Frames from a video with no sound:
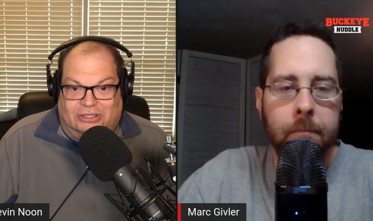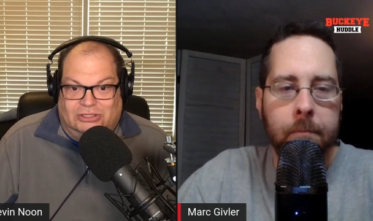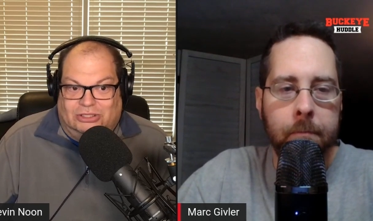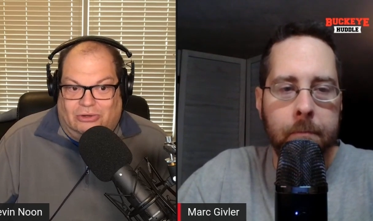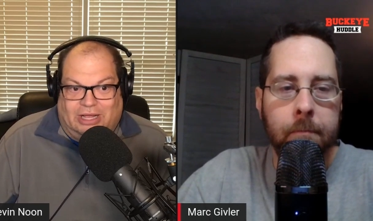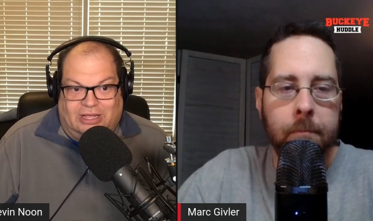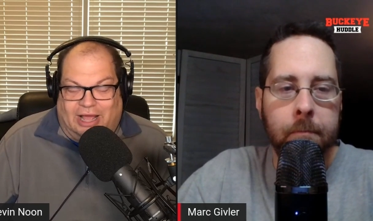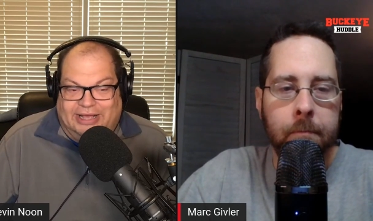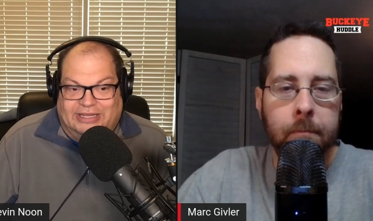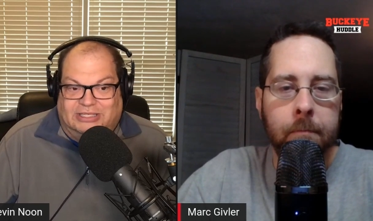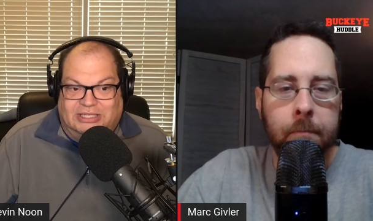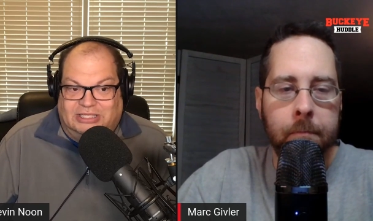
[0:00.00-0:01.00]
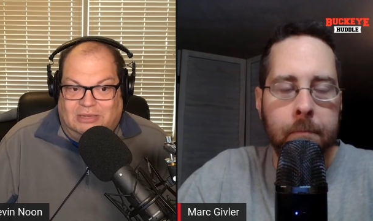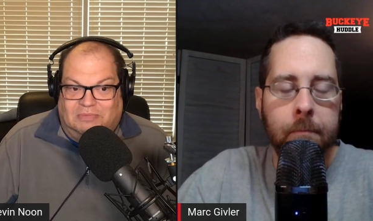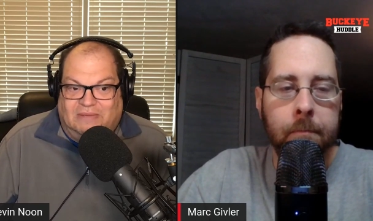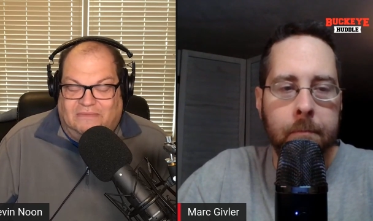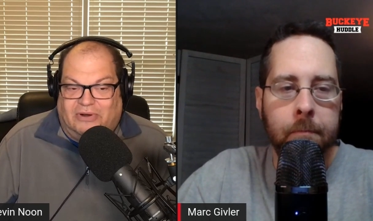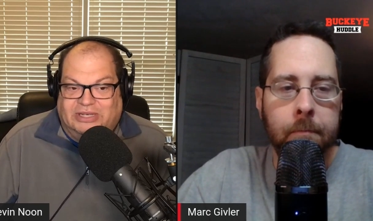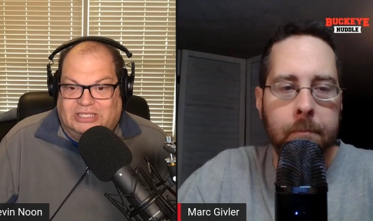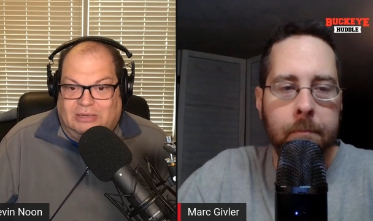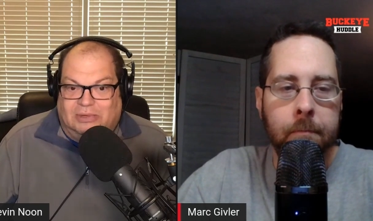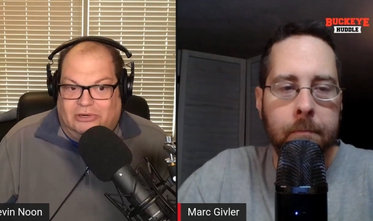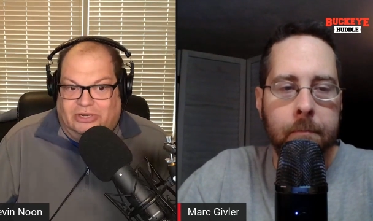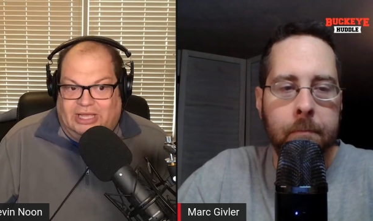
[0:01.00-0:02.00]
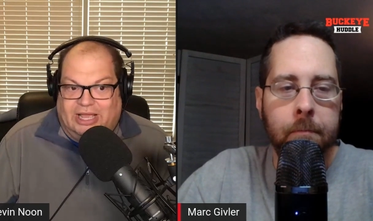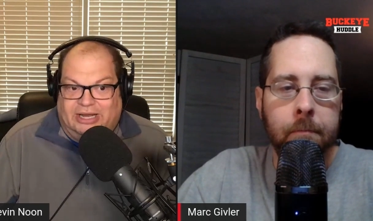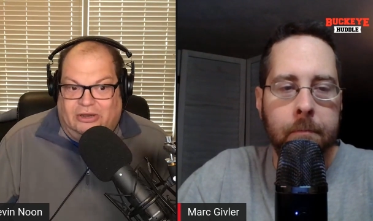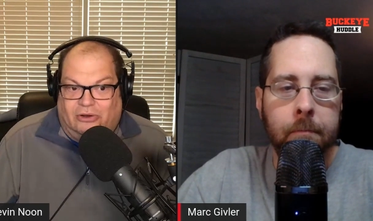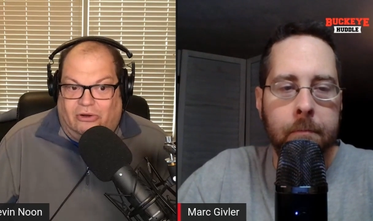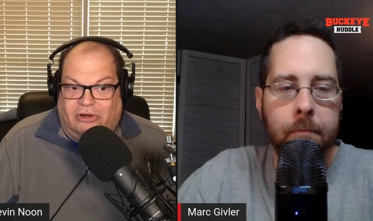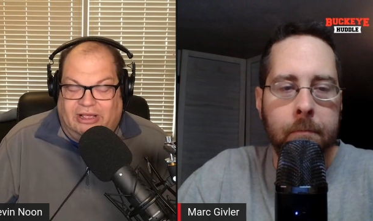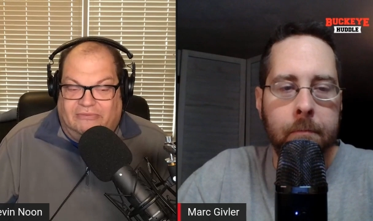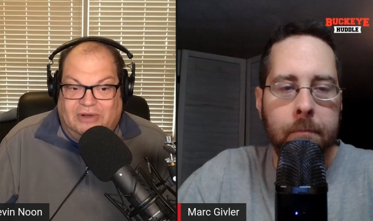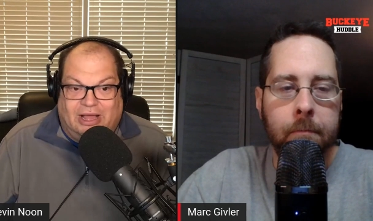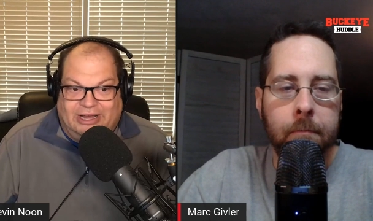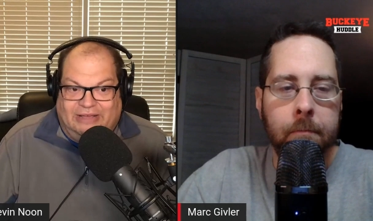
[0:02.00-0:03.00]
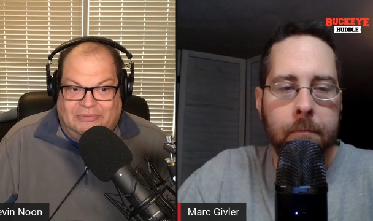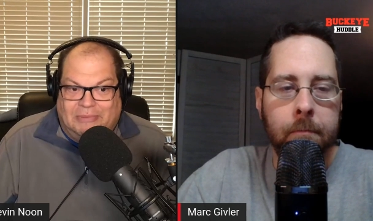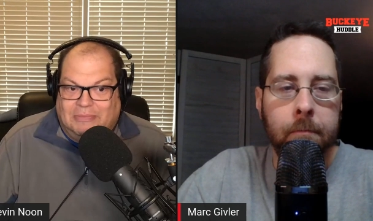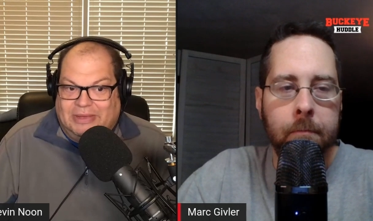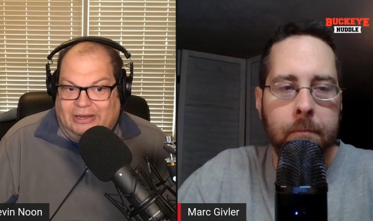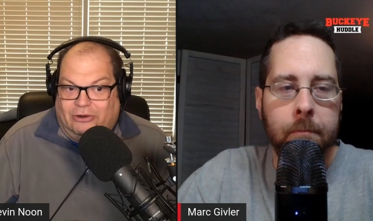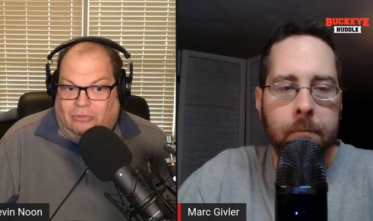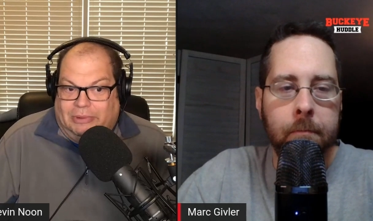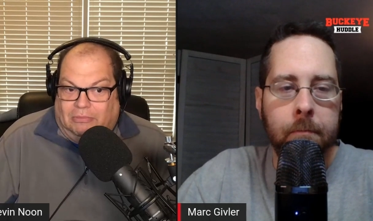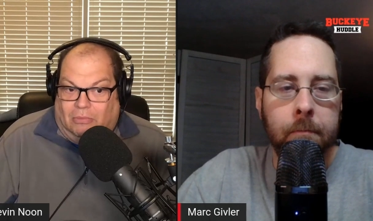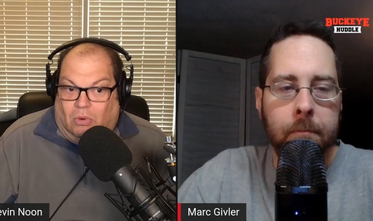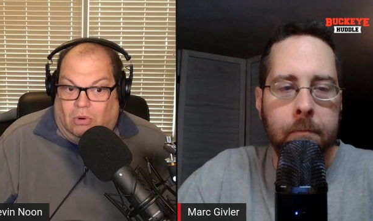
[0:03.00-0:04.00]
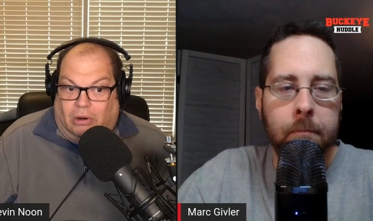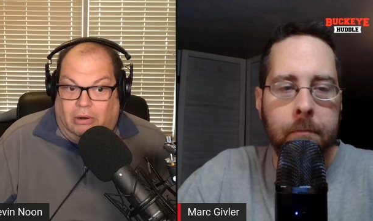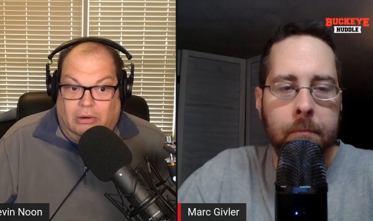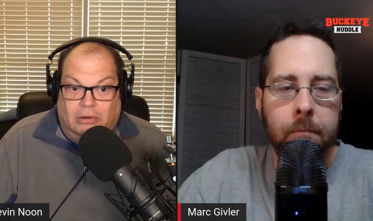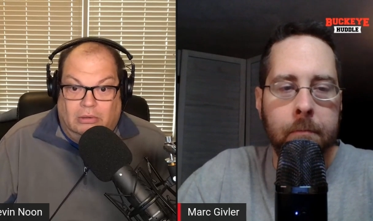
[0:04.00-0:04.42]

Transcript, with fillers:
Speaker 1: So I, I could see something very similar to Caden Curry, if not even maybe a little bit more.